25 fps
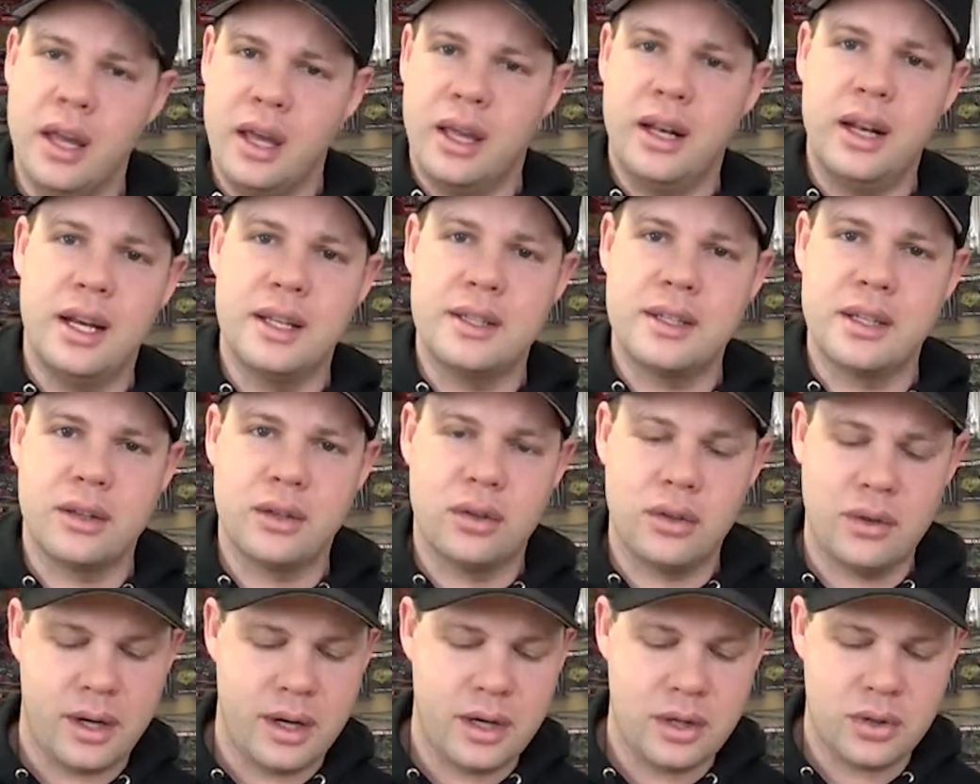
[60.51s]
It adds a
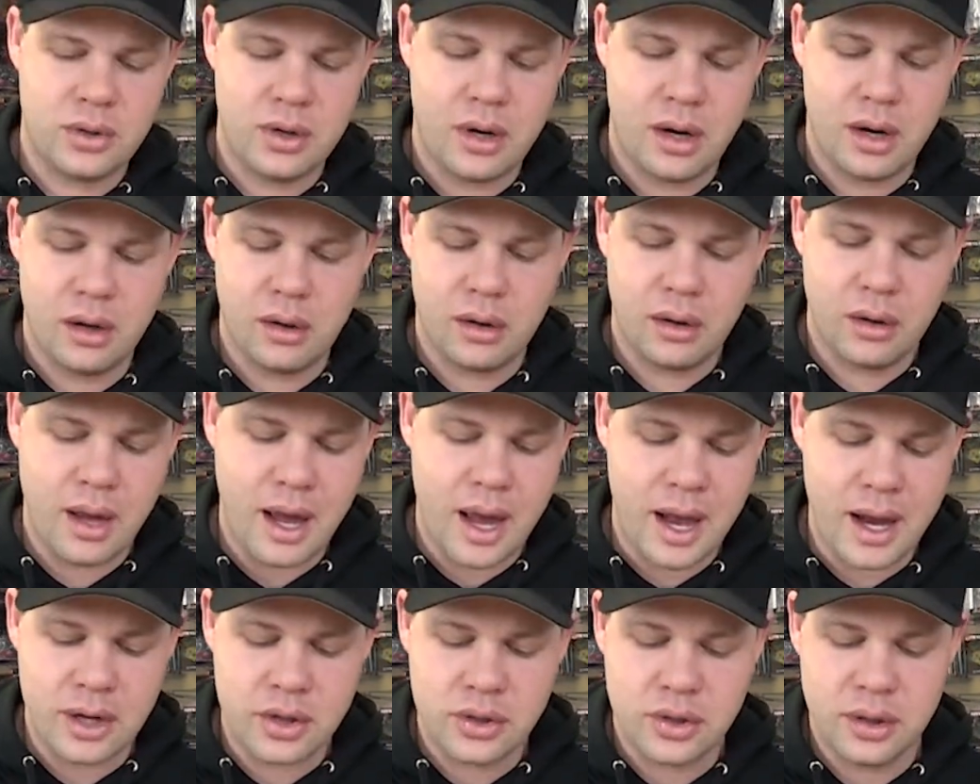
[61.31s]
little extra
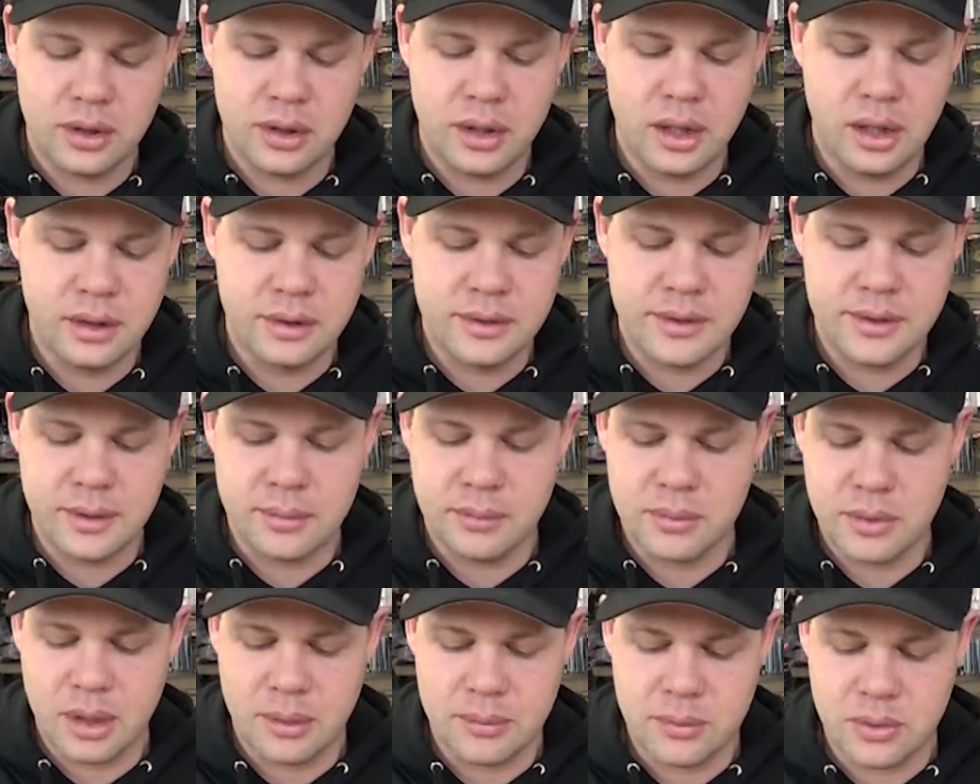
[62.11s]
action and
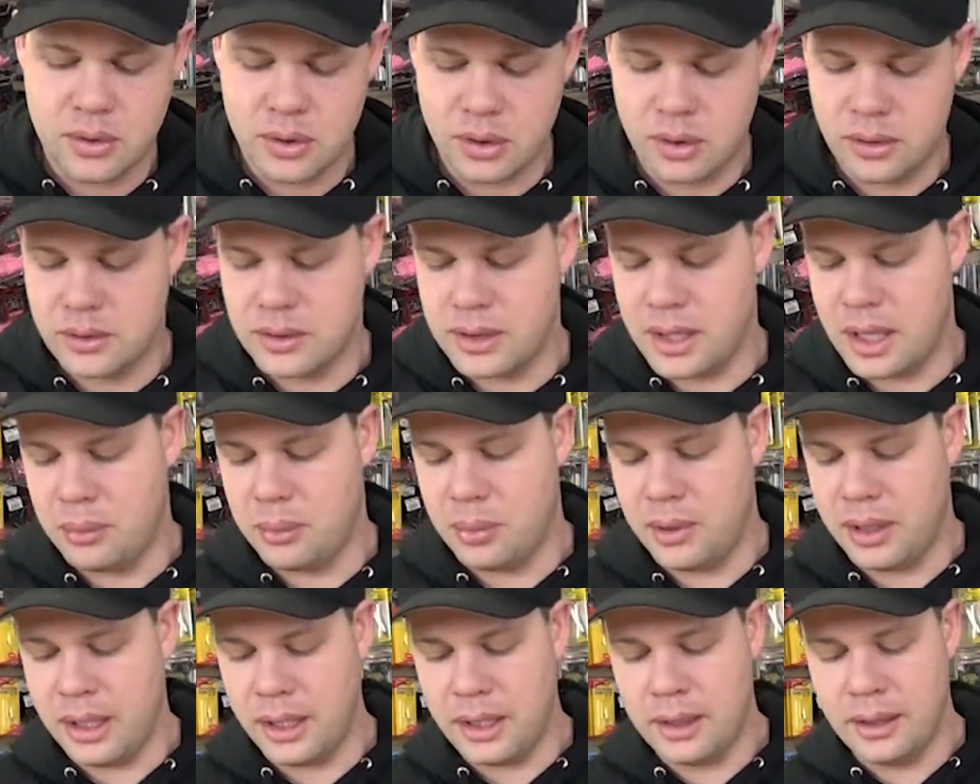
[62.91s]
sometimes triggers
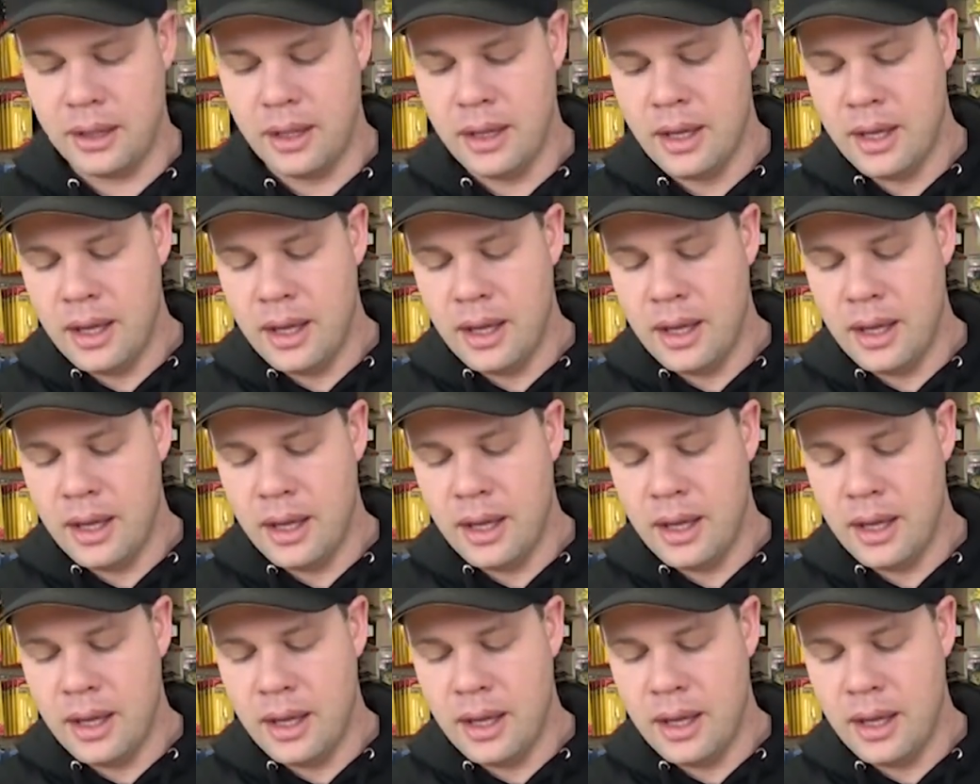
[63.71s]
that bite.